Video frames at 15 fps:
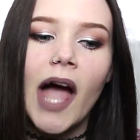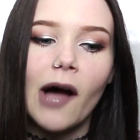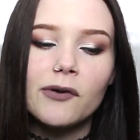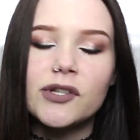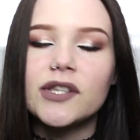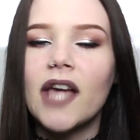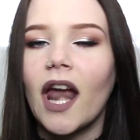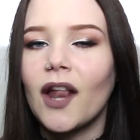I
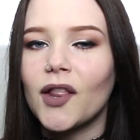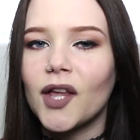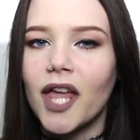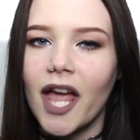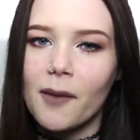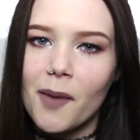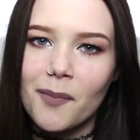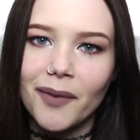was just kind of
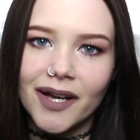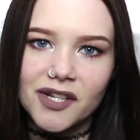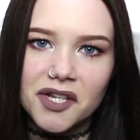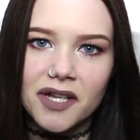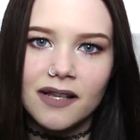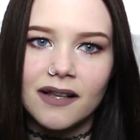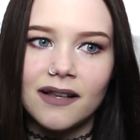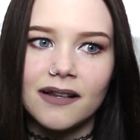looking at my
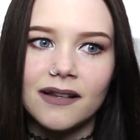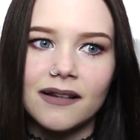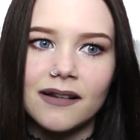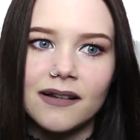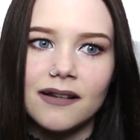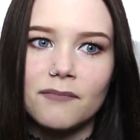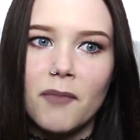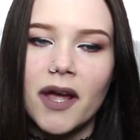budget
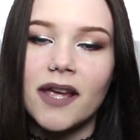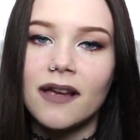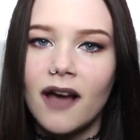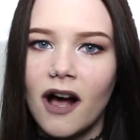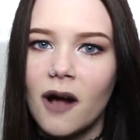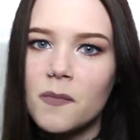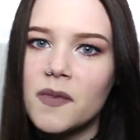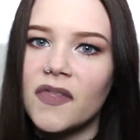and my
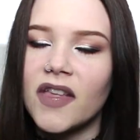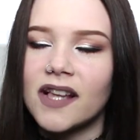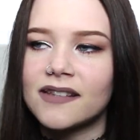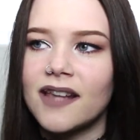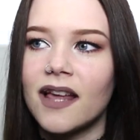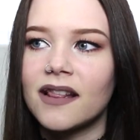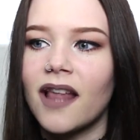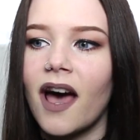income and things
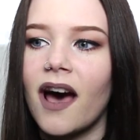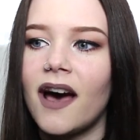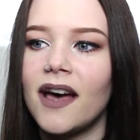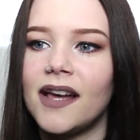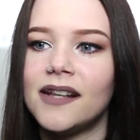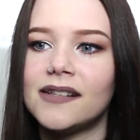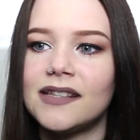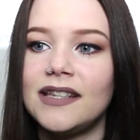like
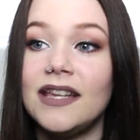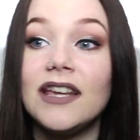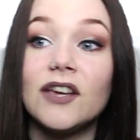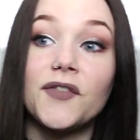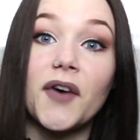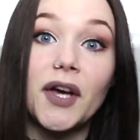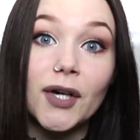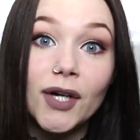that, and seeing
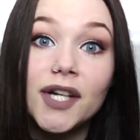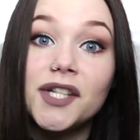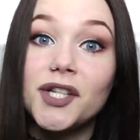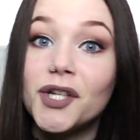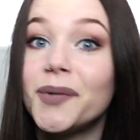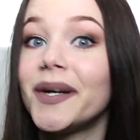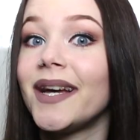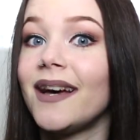if I could
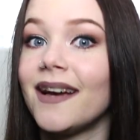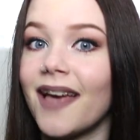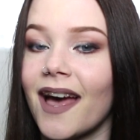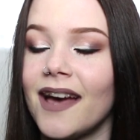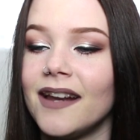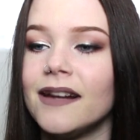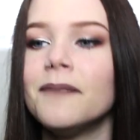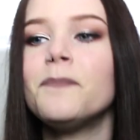do it
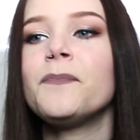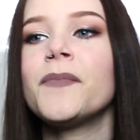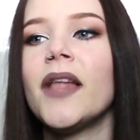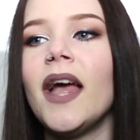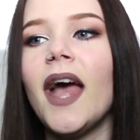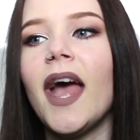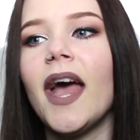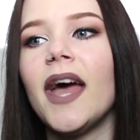again.
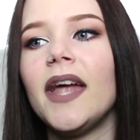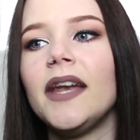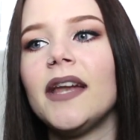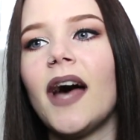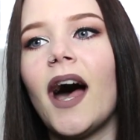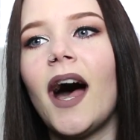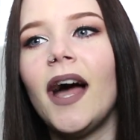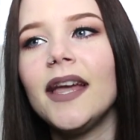
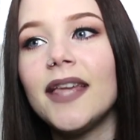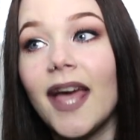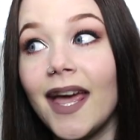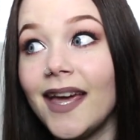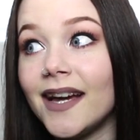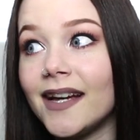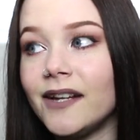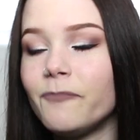And I
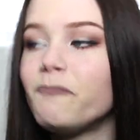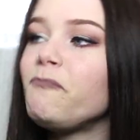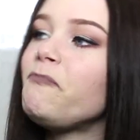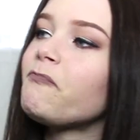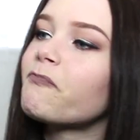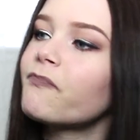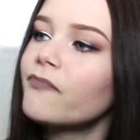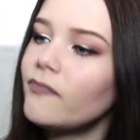can,
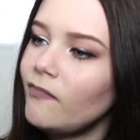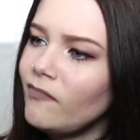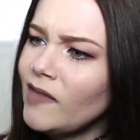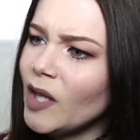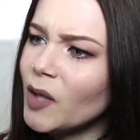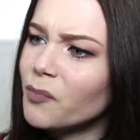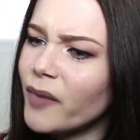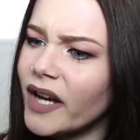
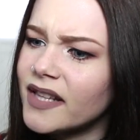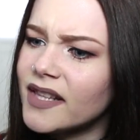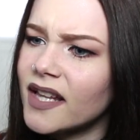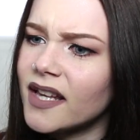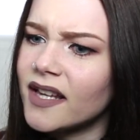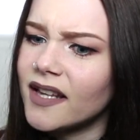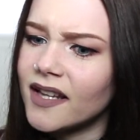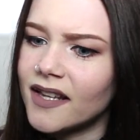but
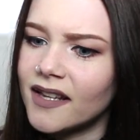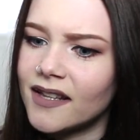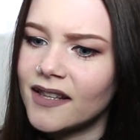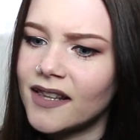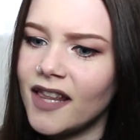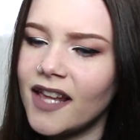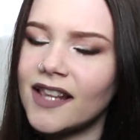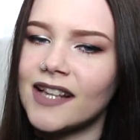the
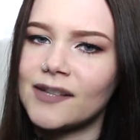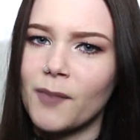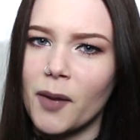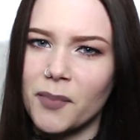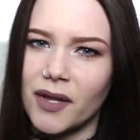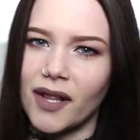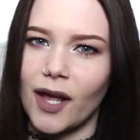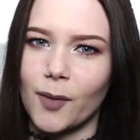thing that might
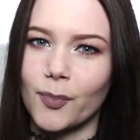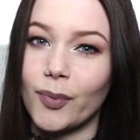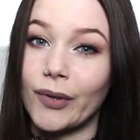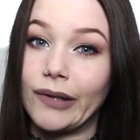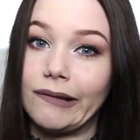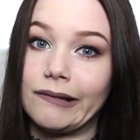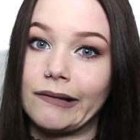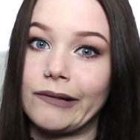be like
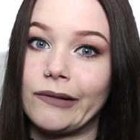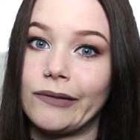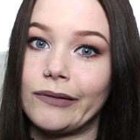prolonging